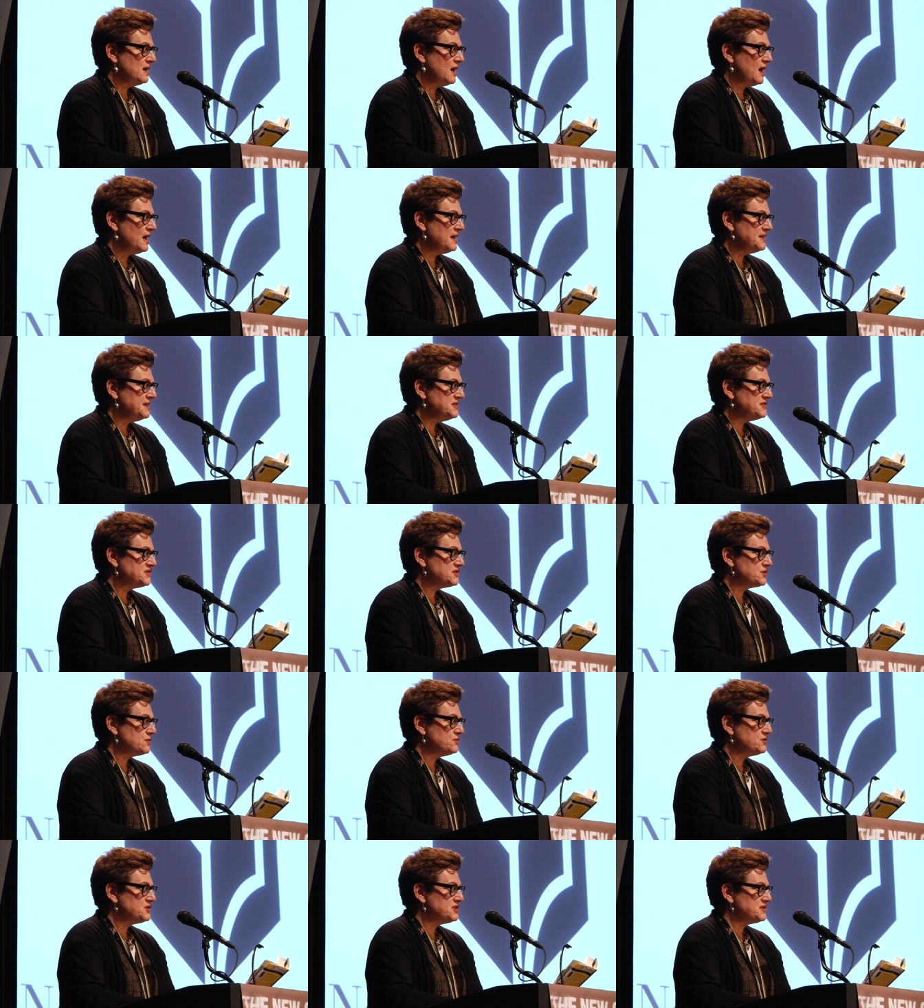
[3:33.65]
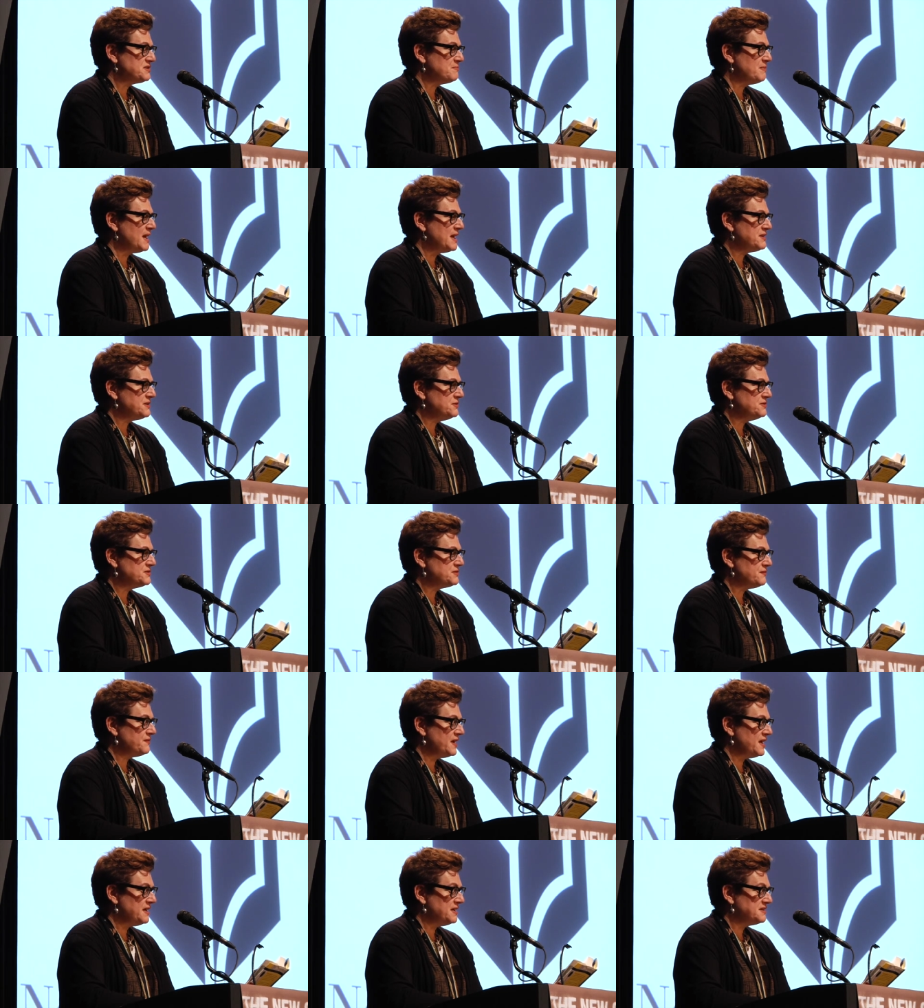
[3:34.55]
Honey searches Matthew's
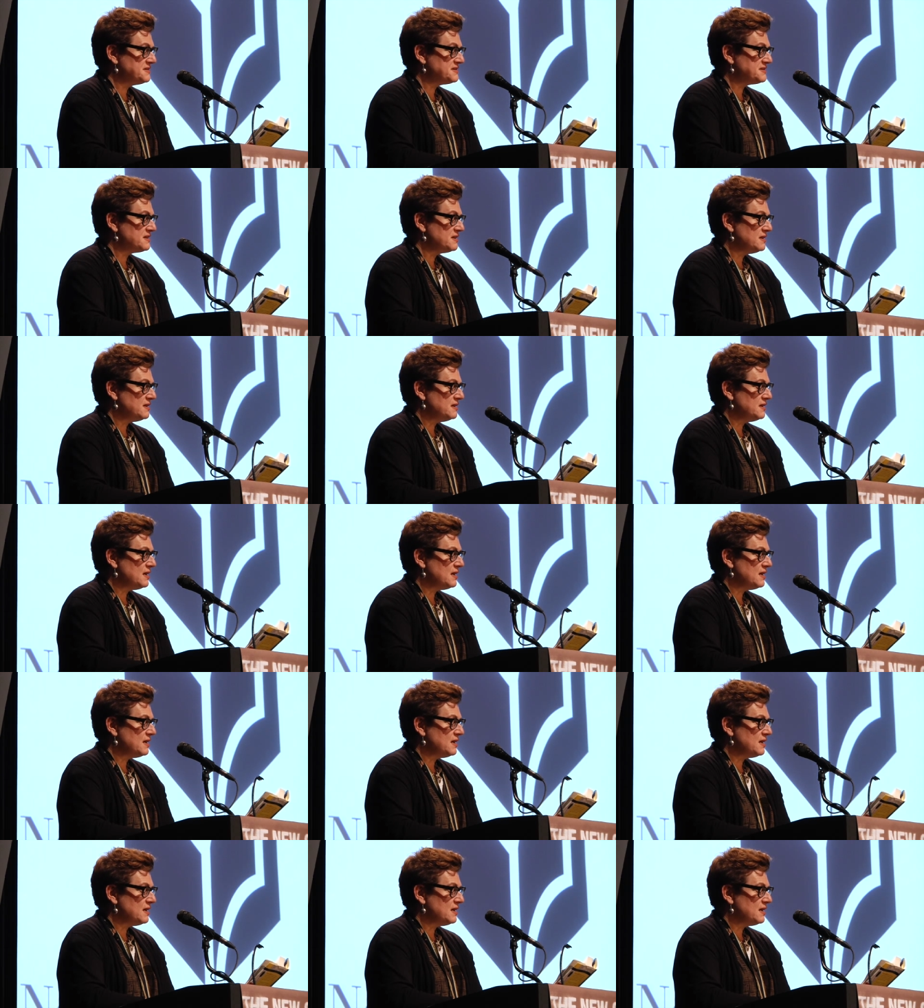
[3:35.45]
face.